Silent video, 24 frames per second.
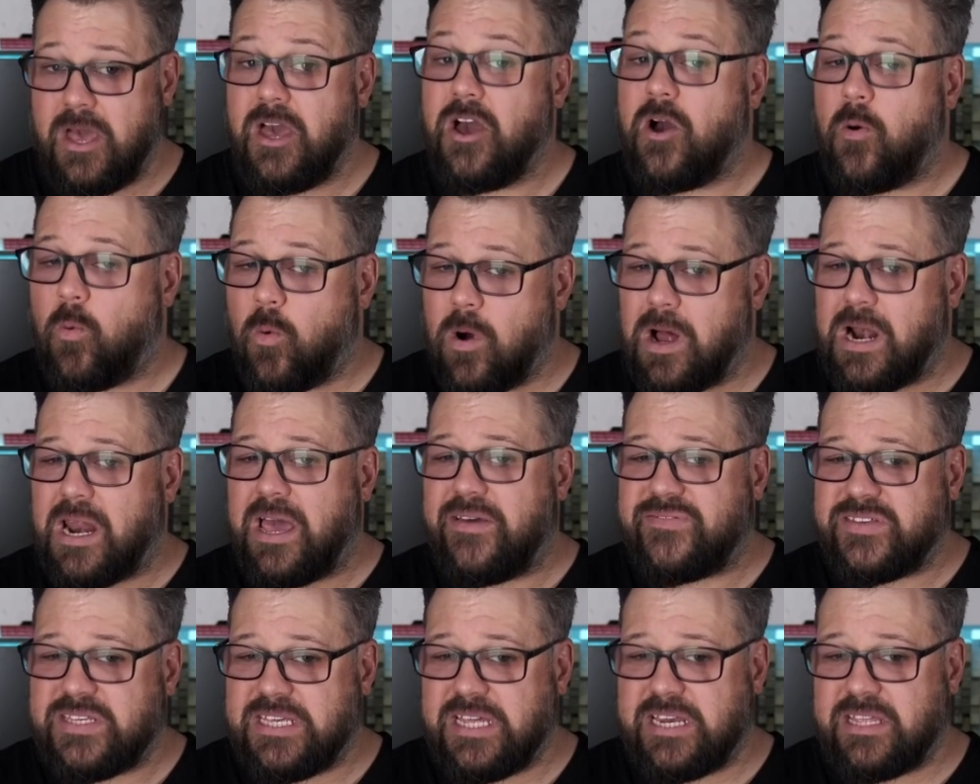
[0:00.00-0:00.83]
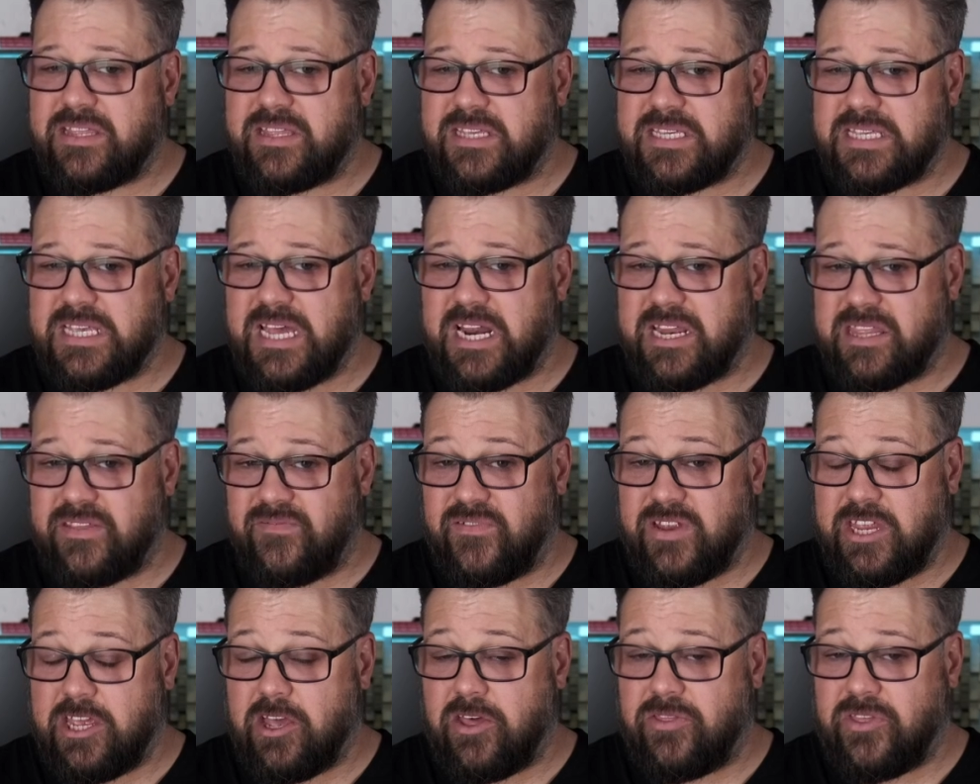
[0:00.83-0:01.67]
While I've said at the start of the
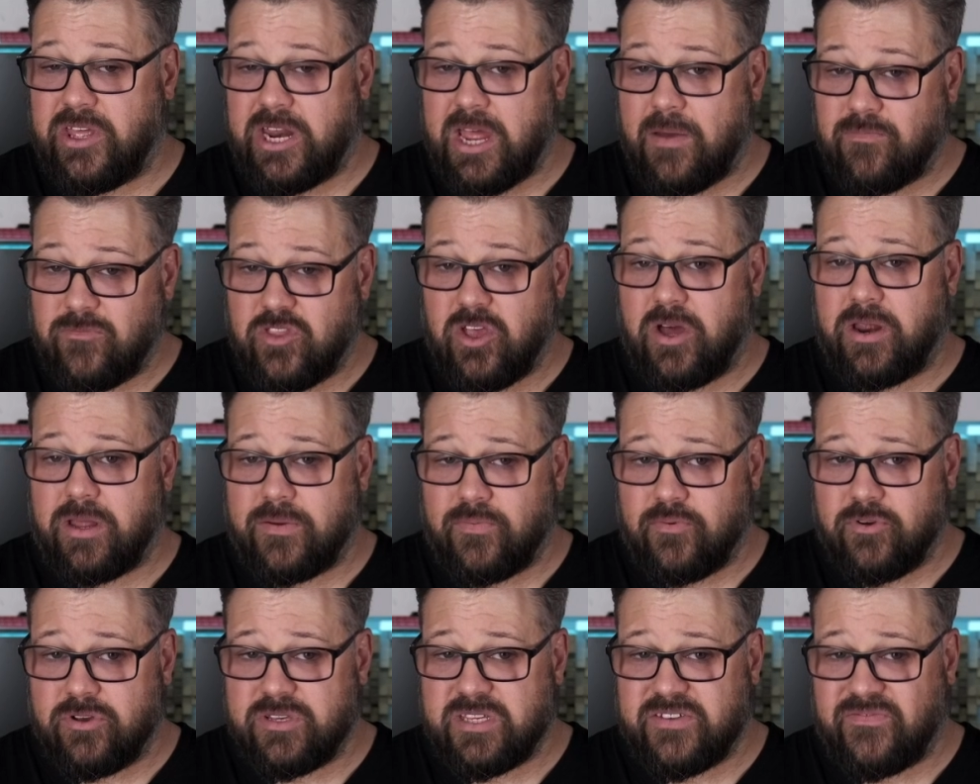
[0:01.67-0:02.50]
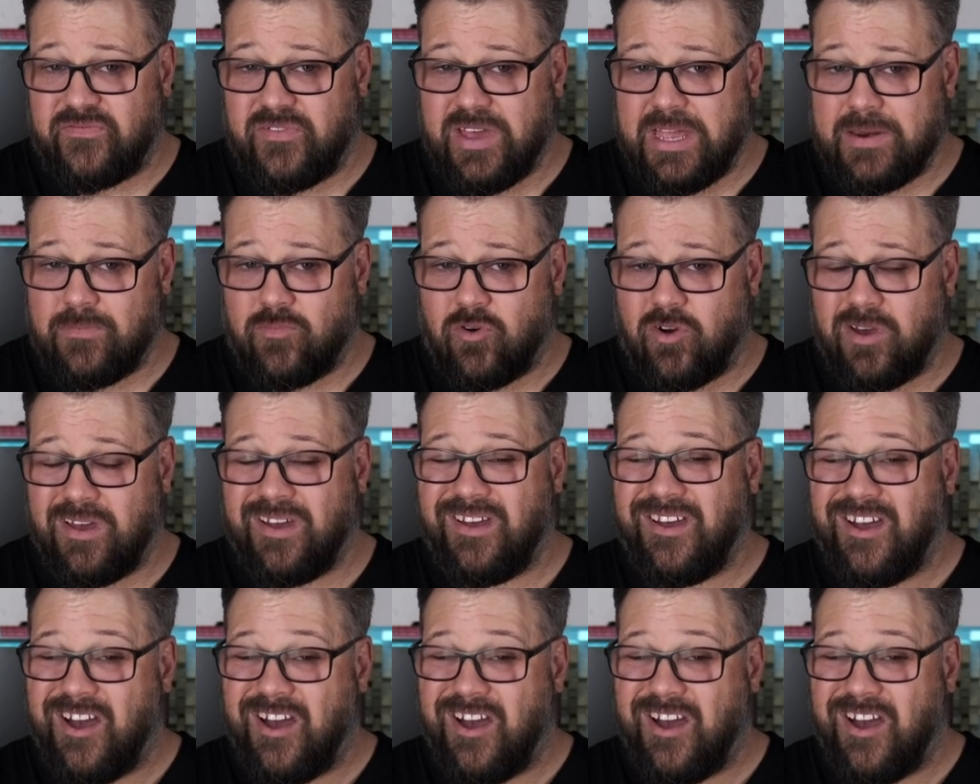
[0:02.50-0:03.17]
video that I'm not a Prusa fanboy,